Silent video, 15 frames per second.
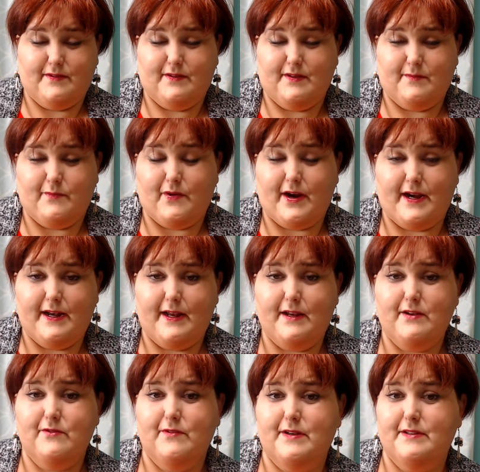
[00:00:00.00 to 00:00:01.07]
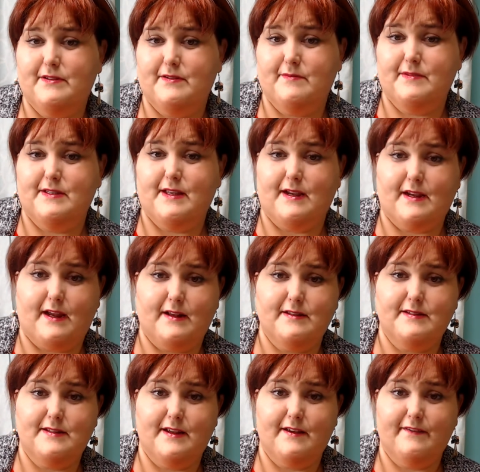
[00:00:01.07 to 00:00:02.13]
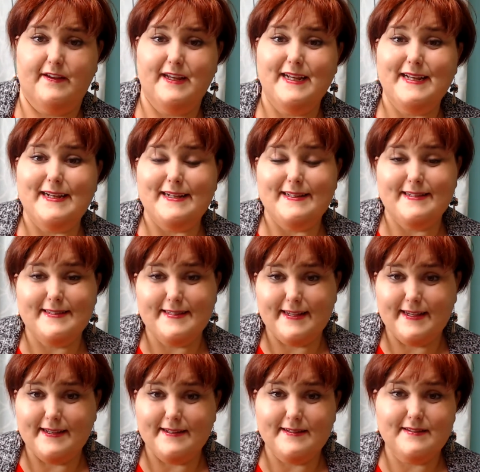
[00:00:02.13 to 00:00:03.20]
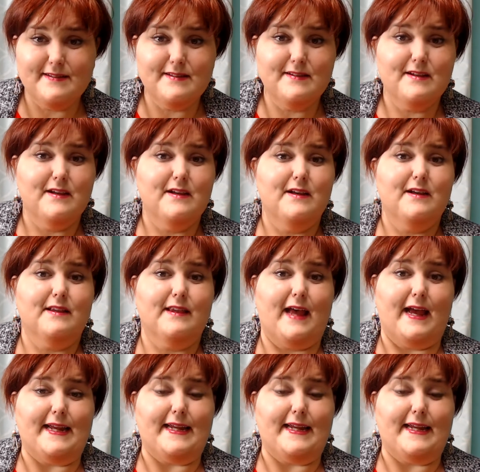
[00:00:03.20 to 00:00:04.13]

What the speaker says: brain aneurysms, that kind of stuff. Cysts like